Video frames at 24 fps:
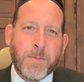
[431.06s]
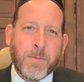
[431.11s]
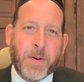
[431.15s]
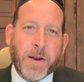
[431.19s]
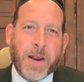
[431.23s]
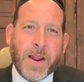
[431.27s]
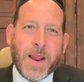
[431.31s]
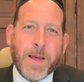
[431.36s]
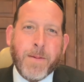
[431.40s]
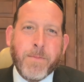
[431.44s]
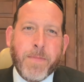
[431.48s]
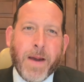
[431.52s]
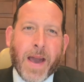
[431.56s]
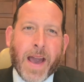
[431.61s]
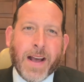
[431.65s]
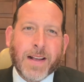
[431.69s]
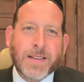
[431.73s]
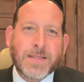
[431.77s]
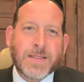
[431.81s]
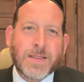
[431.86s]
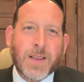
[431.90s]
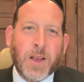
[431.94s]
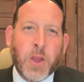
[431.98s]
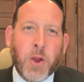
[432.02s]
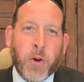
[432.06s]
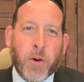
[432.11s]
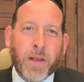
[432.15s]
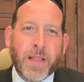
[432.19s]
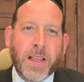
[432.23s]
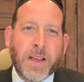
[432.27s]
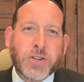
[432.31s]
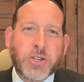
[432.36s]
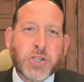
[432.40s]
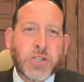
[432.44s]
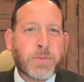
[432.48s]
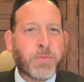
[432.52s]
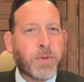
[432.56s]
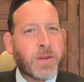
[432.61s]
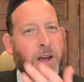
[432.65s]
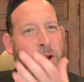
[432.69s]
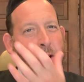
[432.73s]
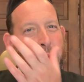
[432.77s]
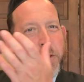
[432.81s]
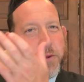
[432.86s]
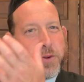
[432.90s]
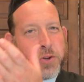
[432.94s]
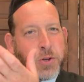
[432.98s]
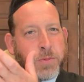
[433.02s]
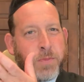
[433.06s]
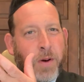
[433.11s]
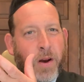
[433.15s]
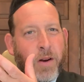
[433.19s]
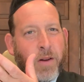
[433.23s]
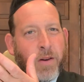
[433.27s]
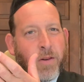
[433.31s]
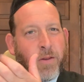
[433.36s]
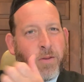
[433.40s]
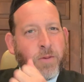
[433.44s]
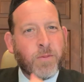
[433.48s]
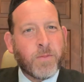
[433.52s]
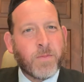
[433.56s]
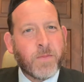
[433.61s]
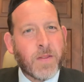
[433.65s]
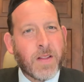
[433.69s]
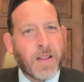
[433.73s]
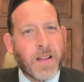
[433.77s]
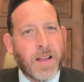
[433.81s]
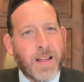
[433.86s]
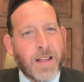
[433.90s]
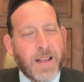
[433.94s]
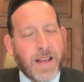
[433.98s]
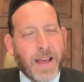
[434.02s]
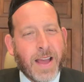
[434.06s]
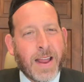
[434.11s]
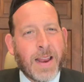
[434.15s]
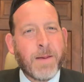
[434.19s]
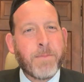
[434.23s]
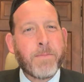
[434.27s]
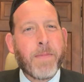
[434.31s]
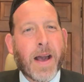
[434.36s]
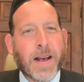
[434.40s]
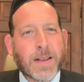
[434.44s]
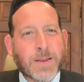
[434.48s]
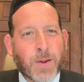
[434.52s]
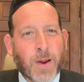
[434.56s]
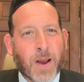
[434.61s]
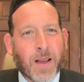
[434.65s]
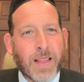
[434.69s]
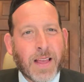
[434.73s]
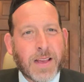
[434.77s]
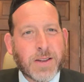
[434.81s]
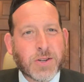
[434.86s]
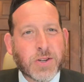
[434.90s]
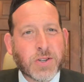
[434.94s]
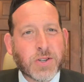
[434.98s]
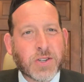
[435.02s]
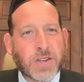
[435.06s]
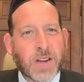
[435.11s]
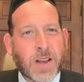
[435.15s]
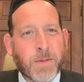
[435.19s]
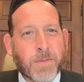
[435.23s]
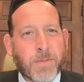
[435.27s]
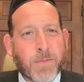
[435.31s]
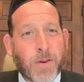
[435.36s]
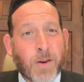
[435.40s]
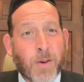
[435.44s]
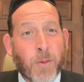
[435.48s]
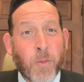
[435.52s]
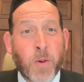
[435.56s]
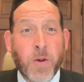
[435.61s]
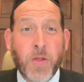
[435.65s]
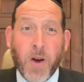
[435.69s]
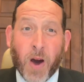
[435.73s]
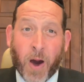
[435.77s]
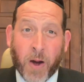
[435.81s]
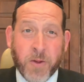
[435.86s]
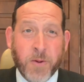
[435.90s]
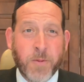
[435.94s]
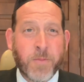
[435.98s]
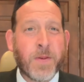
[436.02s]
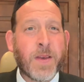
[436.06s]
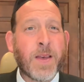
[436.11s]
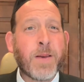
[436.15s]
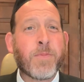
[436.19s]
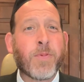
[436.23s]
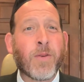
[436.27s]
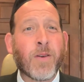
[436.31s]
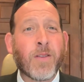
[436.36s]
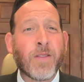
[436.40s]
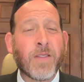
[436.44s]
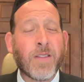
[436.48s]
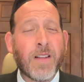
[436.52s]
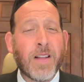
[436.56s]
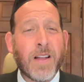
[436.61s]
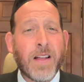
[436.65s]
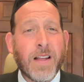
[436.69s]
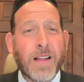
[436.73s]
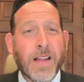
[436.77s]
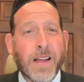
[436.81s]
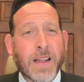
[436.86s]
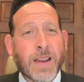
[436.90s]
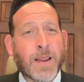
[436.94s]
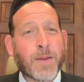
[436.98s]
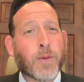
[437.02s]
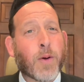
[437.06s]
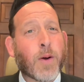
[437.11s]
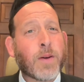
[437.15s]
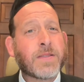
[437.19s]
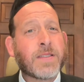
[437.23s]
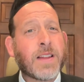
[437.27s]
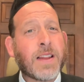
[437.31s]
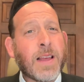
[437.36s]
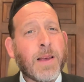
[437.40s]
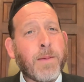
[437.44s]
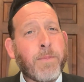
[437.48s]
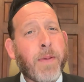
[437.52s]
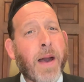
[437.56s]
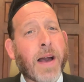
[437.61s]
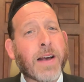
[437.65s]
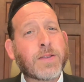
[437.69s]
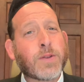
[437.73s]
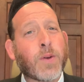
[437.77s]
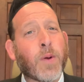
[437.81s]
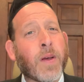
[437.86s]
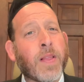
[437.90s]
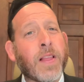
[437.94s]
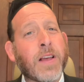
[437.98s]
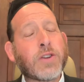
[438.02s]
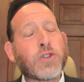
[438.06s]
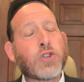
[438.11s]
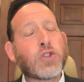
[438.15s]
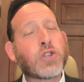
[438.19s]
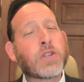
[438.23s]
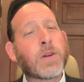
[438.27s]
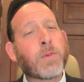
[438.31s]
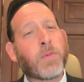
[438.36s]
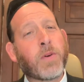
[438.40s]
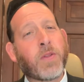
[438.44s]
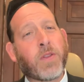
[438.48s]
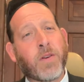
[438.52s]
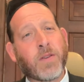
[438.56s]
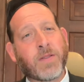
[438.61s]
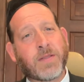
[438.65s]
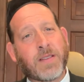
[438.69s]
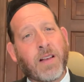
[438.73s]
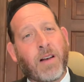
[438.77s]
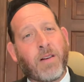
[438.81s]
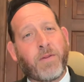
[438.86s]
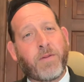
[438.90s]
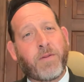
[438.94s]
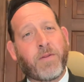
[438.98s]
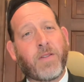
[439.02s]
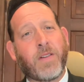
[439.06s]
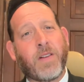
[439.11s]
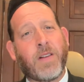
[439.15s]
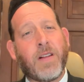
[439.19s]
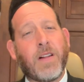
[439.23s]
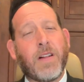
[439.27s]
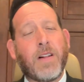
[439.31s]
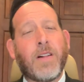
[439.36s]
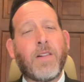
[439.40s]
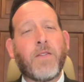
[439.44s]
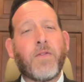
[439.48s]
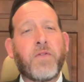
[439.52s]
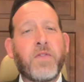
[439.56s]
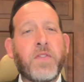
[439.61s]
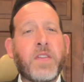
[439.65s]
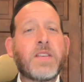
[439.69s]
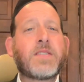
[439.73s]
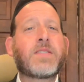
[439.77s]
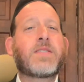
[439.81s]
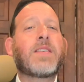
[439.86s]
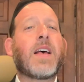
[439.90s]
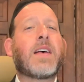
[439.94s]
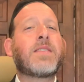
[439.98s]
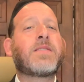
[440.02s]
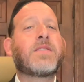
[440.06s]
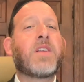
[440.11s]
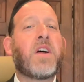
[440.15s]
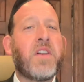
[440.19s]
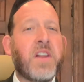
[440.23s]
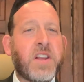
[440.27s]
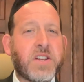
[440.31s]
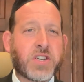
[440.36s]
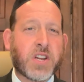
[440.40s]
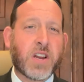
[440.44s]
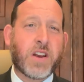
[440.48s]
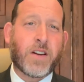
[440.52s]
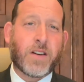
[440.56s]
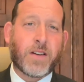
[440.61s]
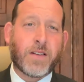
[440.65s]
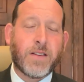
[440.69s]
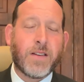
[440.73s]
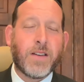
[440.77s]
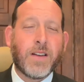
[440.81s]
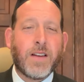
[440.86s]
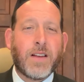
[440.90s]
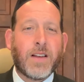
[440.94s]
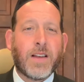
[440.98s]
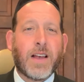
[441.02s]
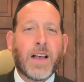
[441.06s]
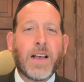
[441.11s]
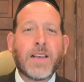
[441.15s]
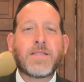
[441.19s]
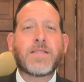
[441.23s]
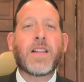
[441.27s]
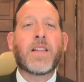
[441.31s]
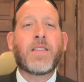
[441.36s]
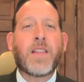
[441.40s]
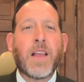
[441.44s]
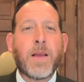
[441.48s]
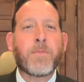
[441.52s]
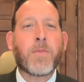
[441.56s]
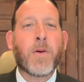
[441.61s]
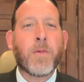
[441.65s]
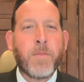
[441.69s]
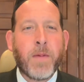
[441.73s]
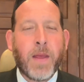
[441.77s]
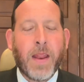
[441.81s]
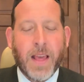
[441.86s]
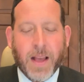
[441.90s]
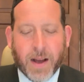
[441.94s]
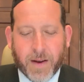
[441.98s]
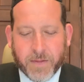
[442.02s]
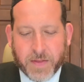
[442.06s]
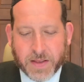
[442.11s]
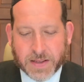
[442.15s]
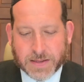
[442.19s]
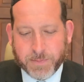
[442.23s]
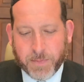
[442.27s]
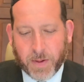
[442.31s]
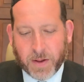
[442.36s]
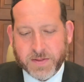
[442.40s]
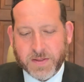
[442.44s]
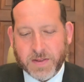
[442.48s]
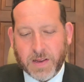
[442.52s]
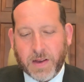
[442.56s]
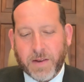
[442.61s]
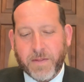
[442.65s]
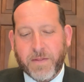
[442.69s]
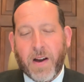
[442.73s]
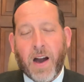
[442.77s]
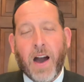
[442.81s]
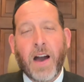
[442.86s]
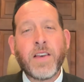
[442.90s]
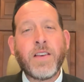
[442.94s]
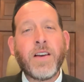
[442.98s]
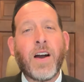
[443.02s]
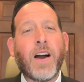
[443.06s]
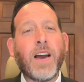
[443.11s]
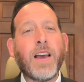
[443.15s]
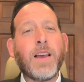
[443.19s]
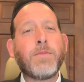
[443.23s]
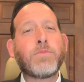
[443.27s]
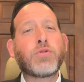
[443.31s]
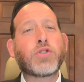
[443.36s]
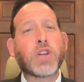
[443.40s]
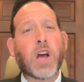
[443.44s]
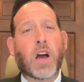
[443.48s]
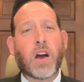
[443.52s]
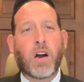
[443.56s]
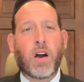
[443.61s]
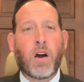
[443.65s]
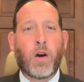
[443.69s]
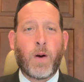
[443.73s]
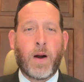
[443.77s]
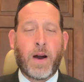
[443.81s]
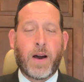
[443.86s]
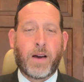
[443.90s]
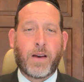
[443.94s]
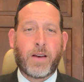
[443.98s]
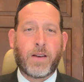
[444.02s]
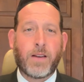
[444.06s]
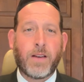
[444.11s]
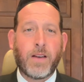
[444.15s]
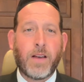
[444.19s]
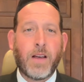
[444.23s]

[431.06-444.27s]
but it impacts your relationship with HaKadosh Baruch Hu. It impacts your relationship with other people. And of course, it impacts your relationship with yourself. This, says the Rishoner, is the deeper meaning of this pasuk. V'hayayim shachoach.